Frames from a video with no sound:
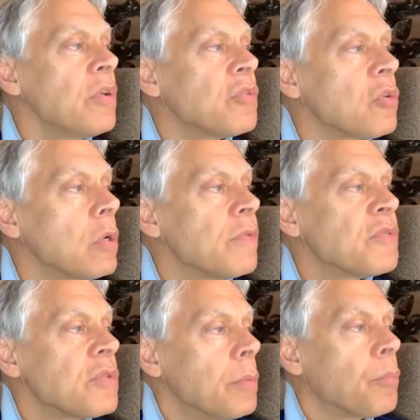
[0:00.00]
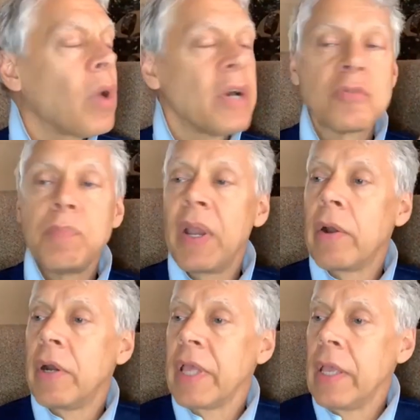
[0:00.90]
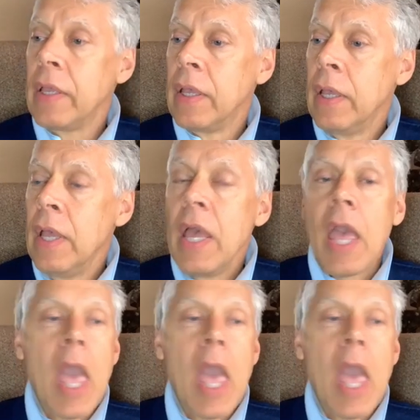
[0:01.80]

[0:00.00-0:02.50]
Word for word: deserves prosperity. Mm.